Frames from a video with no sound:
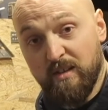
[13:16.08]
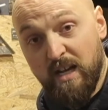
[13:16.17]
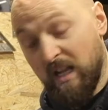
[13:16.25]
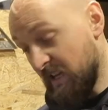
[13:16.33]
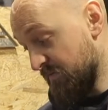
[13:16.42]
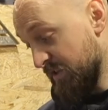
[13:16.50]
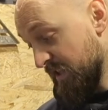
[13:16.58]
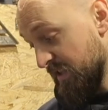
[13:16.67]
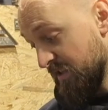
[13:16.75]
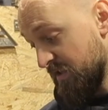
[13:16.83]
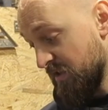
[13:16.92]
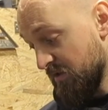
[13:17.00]
that I'll ever need
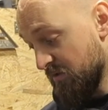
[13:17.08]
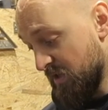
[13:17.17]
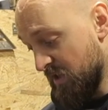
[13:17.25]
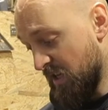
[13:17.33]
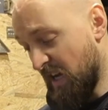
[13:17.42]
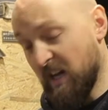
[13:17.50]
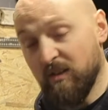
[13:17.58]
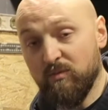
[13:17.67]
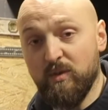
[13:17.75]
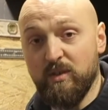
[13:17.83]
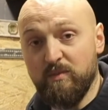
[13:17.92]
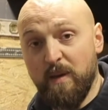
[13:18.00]
it to, and
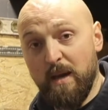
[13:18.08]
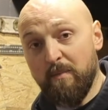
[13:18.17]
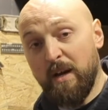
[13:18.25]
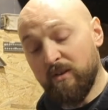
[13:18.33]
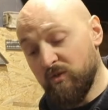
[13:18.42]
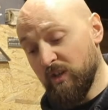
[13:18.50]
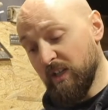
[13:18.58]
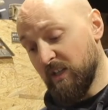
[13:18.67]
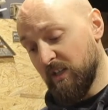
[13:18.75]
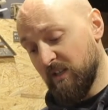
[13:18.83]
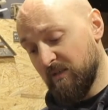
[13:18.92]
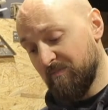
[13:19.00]
with a spare battery
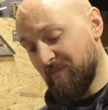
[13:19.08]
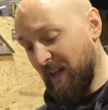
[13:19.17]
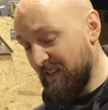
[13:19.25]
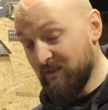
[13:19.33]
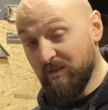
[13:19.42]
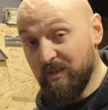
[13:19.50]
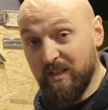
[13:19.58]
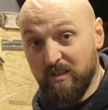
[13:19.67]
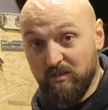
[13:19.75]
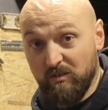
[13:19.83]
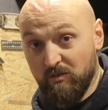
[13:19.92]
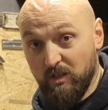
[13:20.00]
I don't think I'll
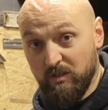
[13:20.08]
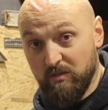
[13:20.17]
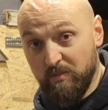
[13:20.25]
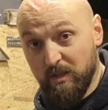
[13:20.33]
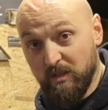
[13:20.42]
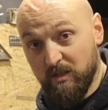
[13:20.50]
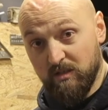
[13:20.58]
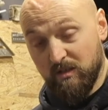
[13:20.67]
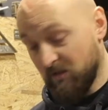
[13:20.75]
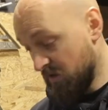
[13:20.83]
go wrong, to be honest.